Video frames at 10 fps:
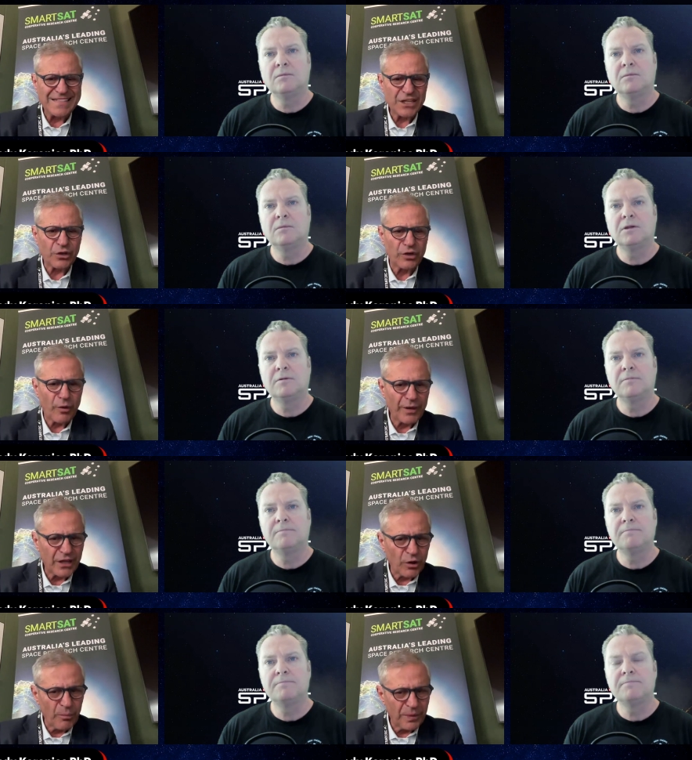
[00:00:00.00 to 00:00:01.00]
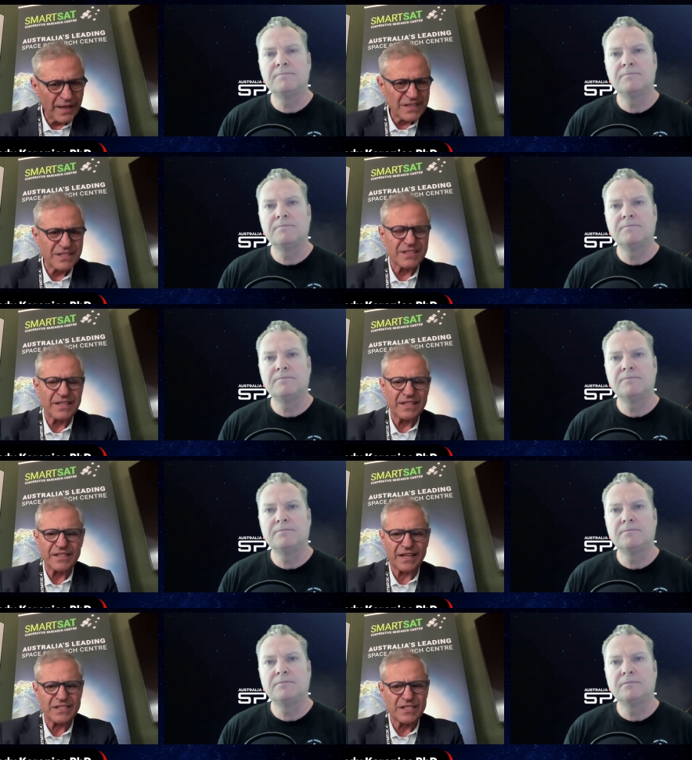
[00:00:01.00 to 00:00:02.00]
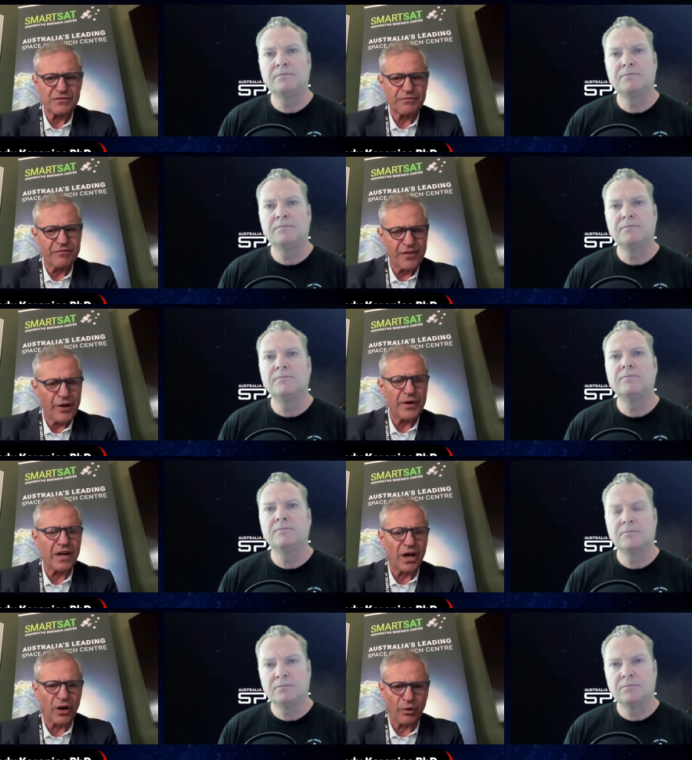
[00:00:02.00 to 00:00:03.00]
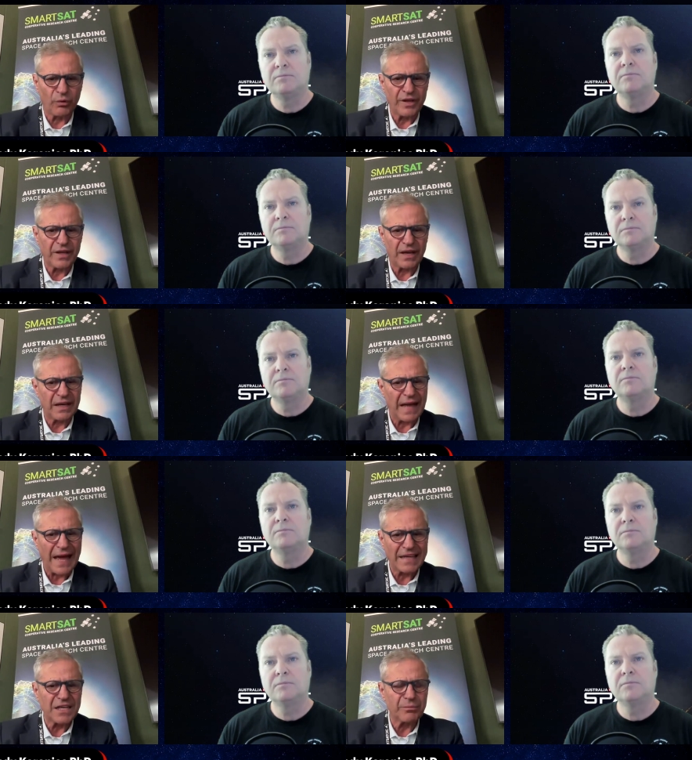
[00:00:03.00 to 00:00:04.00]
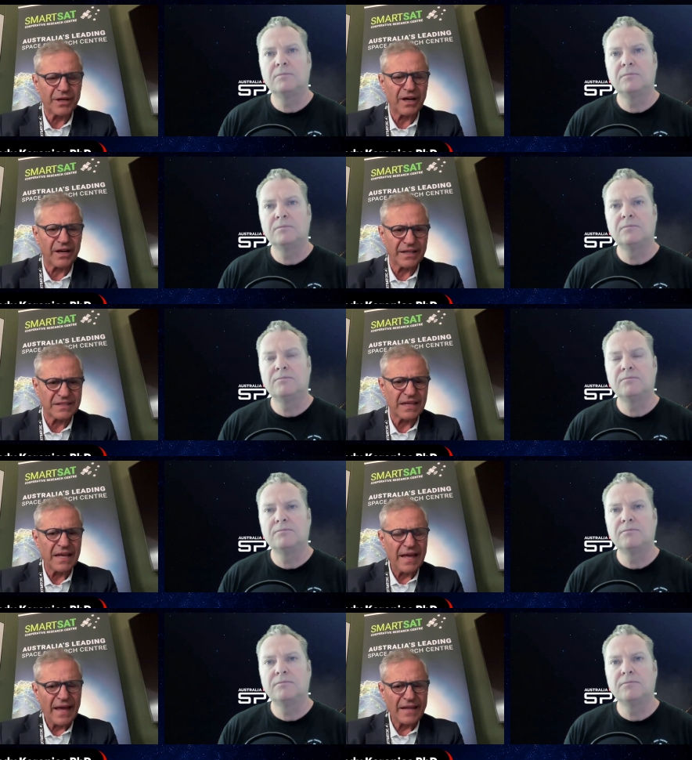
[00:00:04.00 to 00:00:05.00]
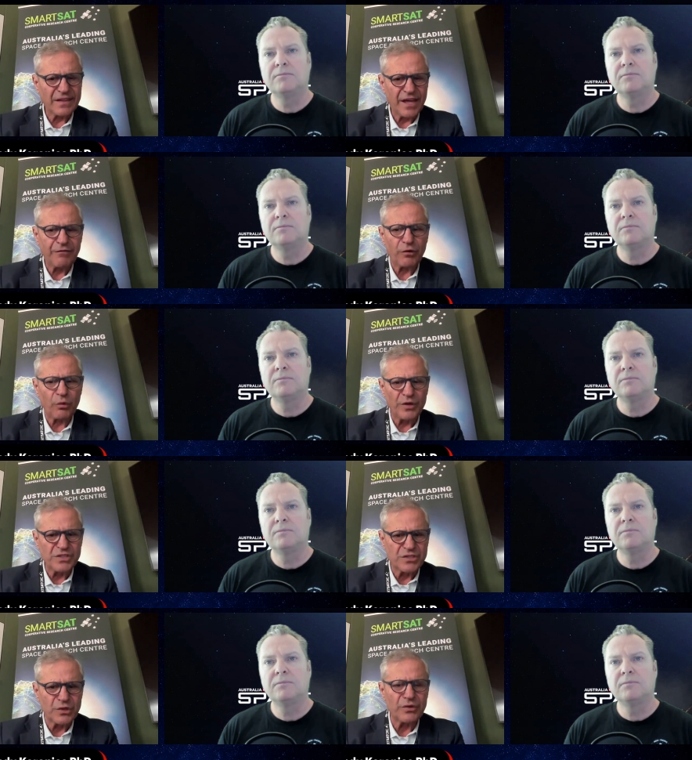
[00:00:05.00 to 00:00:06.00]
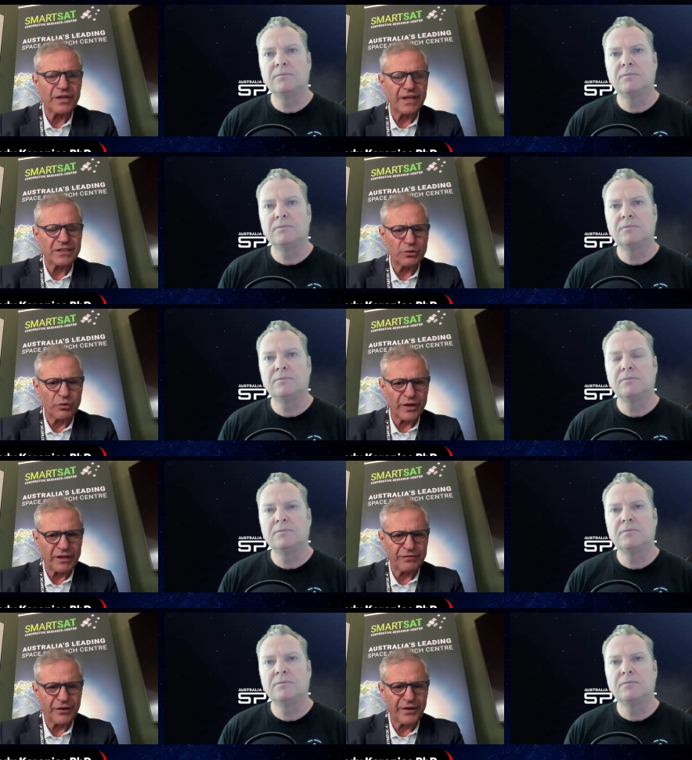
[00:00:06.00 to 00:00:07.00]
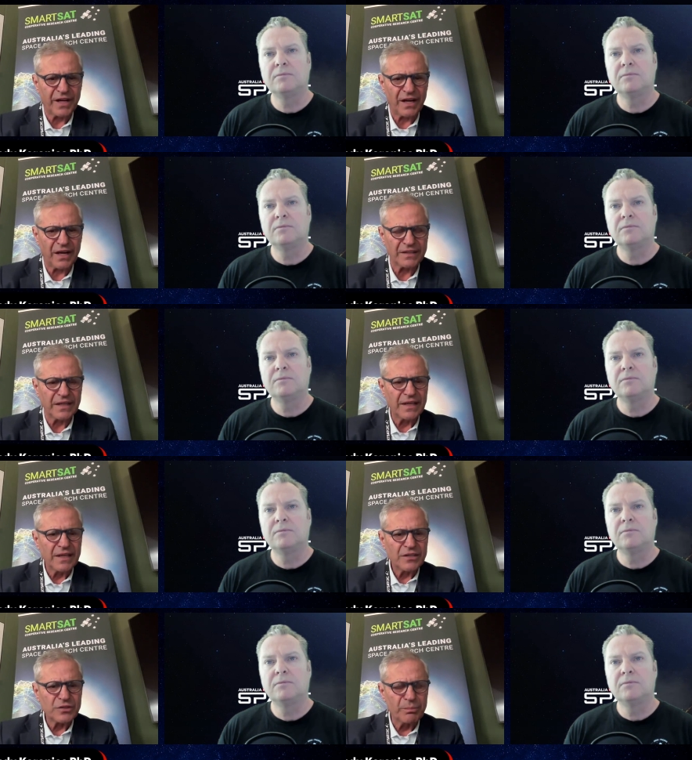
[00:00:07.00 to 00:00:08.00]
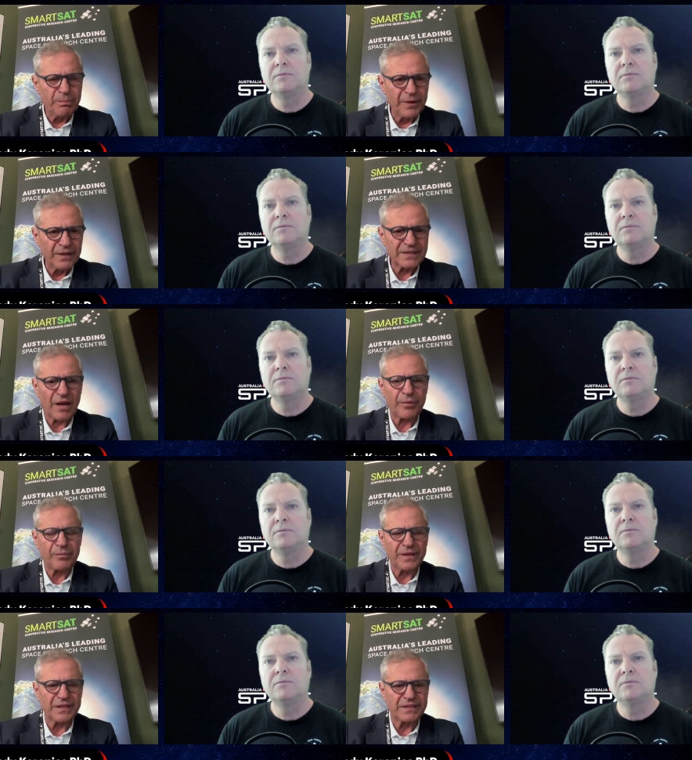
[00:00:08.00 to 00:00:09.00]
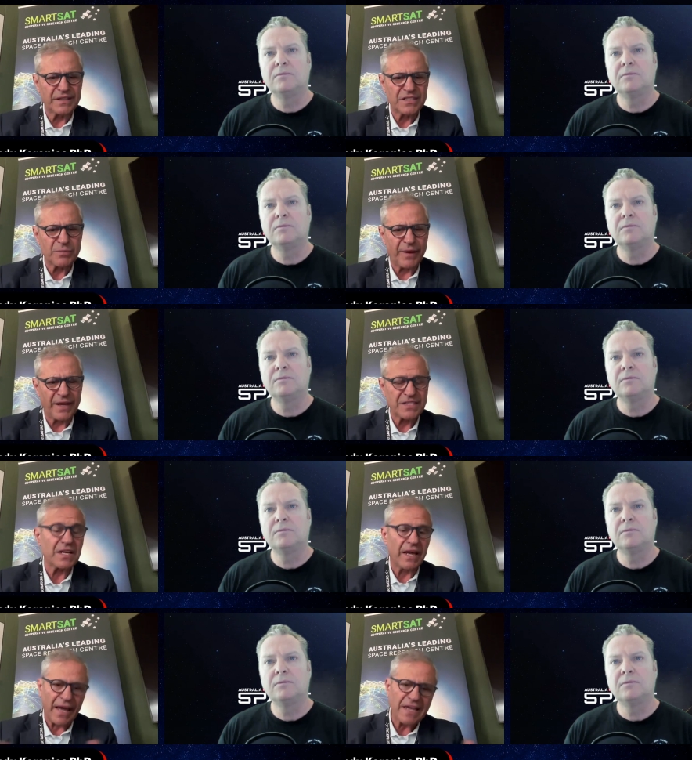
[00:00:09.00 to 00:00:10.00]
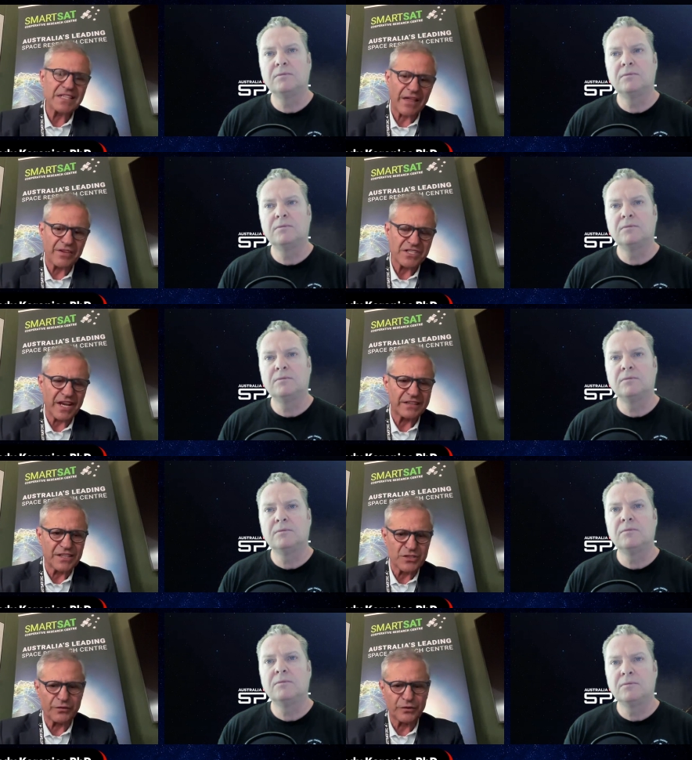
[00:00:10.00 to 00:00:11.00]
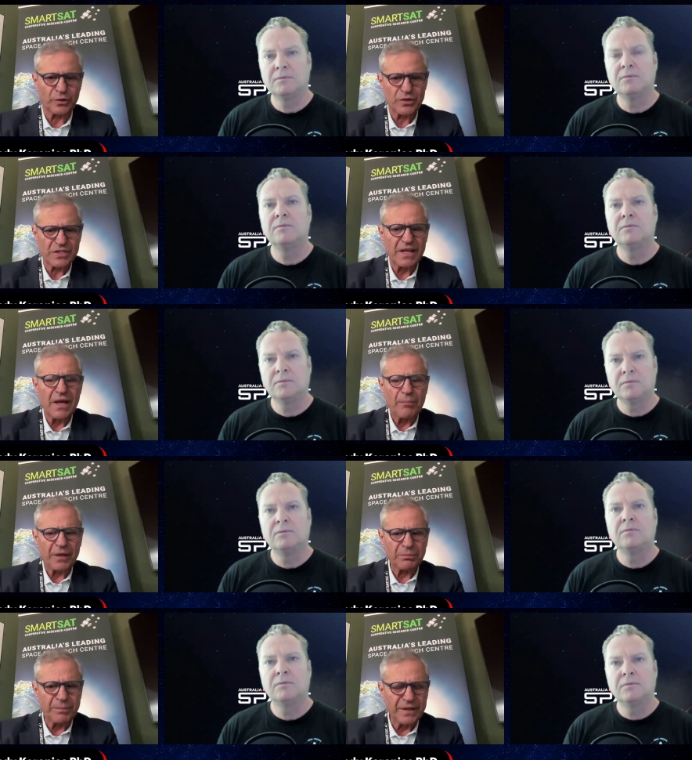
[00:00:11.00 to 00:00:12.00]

Speaker 1: its economic complexity index is very low. We are lagging behind, and therefore we do need to work very hard to build capability in space and other sectors, of course, but